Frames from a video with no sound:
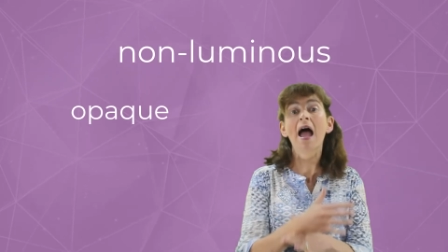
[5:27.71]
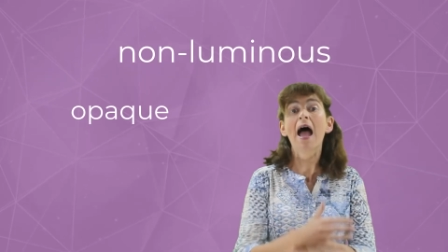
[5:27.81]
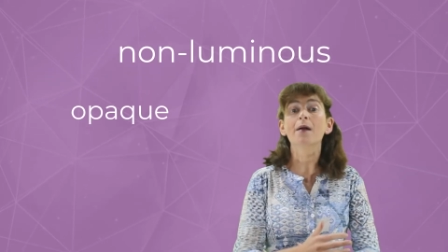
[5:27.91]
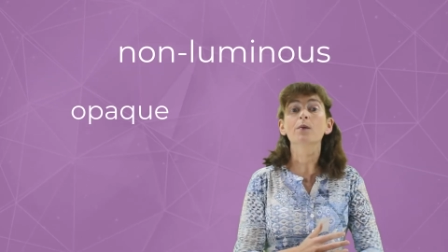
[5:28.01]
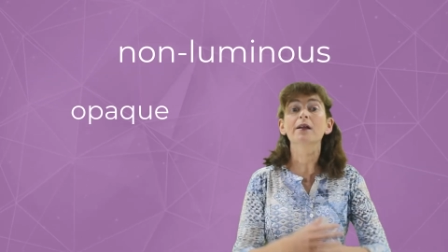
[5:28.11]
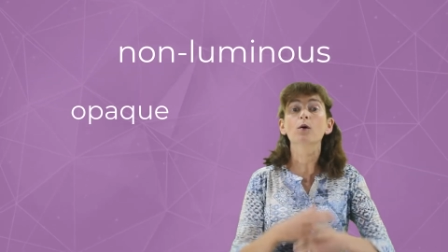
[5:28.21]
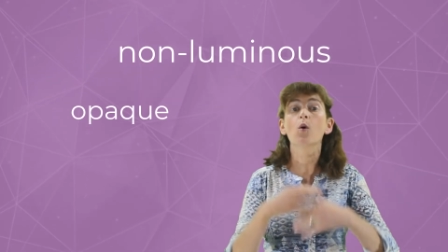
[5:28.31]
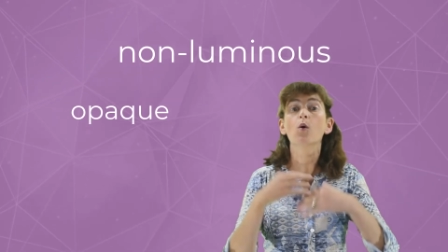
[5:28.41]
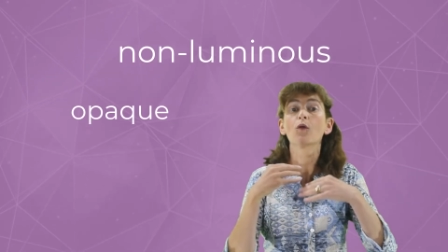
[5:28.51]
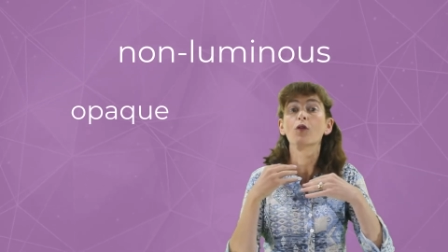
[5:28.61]
and we
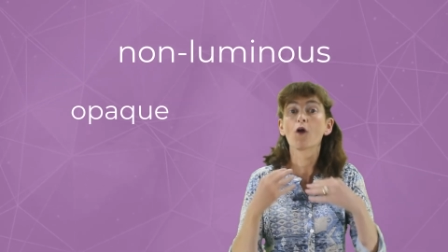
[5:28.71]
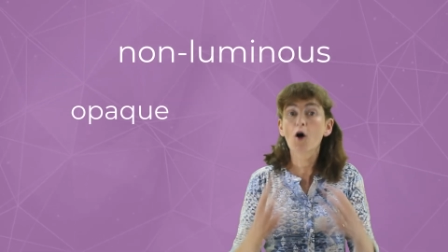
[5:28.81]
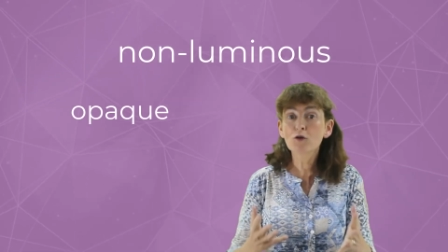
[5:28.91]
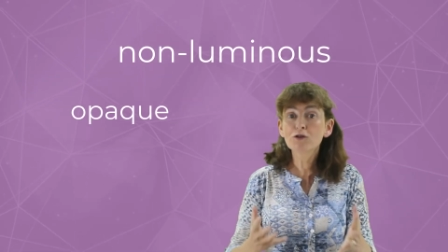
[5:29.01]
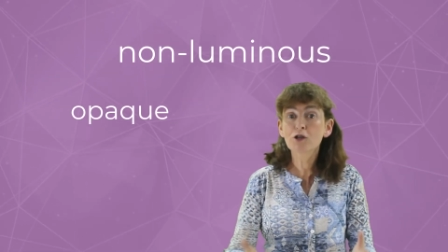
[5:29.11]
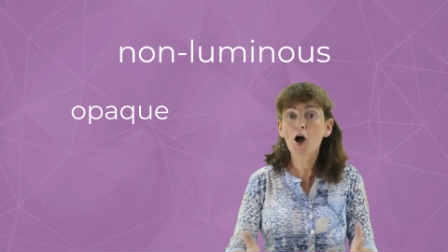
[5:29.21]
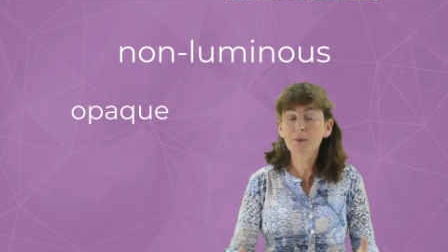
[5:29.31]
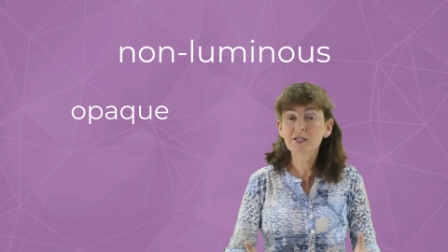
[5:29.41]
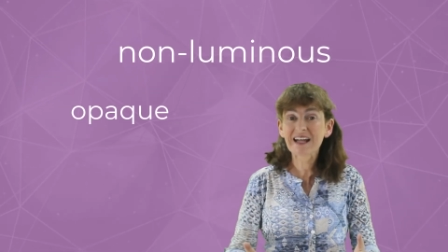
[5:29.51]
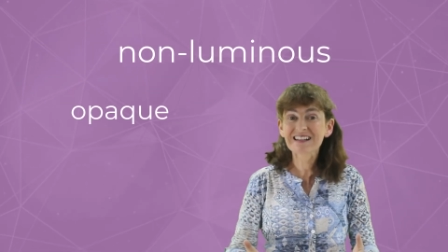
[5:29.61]
call those
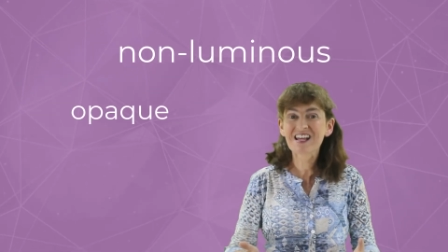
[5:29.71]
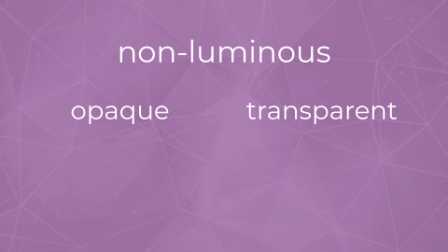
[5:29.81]
objects